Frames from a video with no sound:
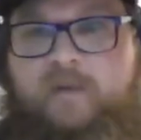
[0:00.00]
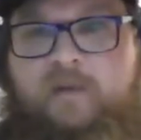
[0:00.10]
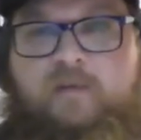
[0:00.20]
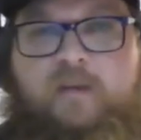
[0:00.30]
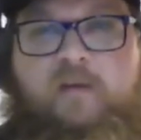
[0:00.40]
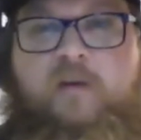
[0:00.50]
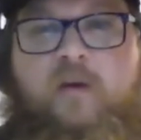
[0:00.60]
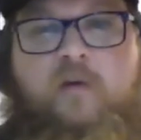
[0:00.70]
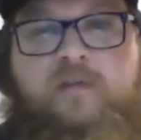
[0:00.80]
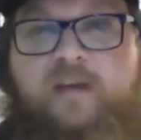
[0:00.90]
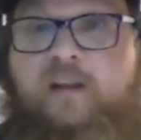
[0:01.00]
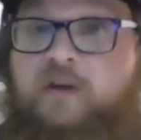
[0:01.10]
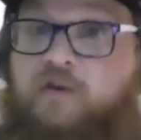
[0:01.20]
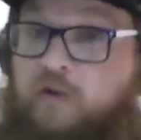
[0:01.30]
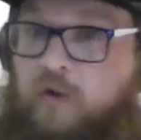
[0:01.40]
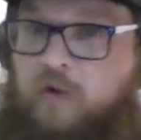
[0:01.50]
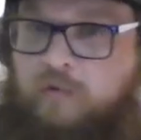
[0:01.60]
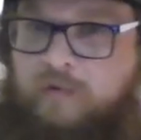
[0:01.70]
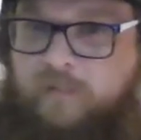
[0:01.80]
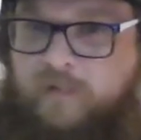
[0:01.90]
It's got like
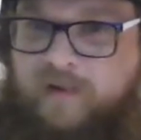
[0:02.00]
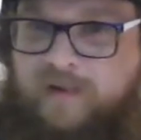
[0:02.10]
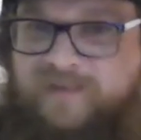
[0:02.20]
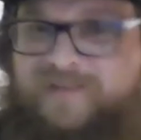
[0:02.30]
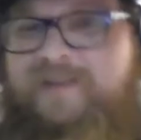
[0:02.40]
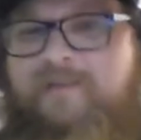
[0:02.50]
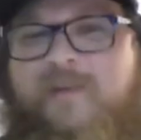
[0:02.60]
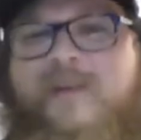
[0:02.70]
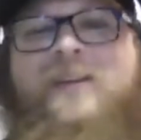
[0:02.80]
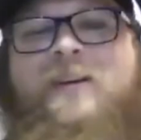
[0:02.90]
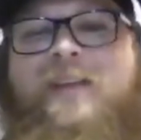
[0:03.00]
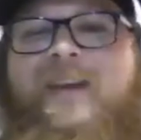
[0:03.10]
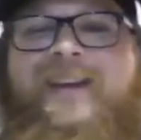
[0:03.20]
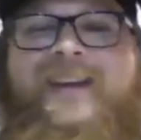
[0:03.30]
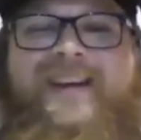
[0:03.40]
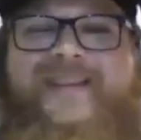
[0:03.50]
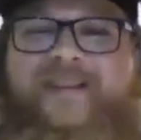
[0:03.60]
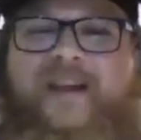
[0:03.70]
charcuterie plates, stuff like like a nice